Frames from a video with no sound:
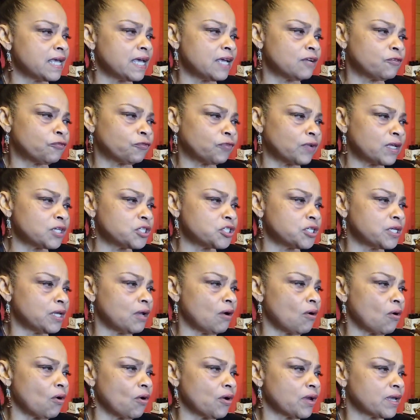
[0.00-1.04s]
and
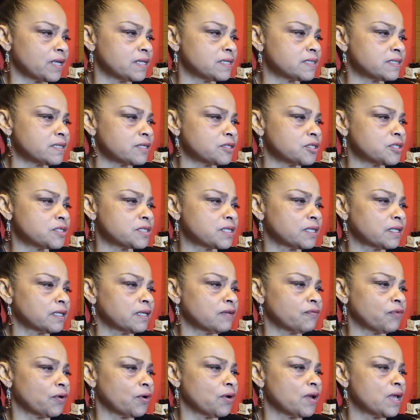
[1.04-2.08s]
fleshy organs such as the
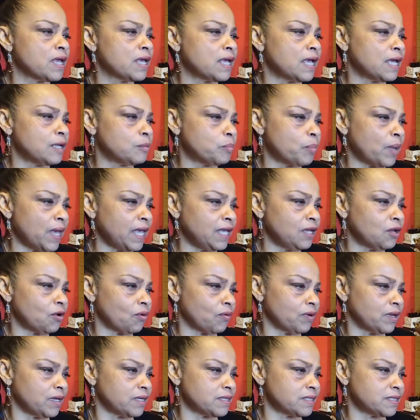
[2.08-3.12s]
liver and
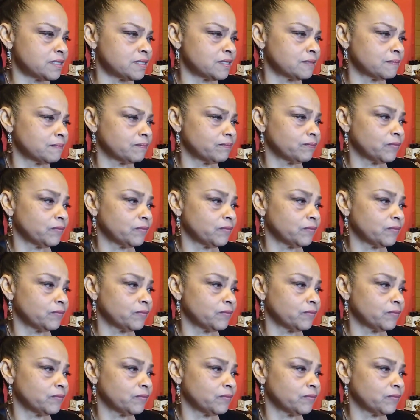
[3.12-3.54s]
pancreas.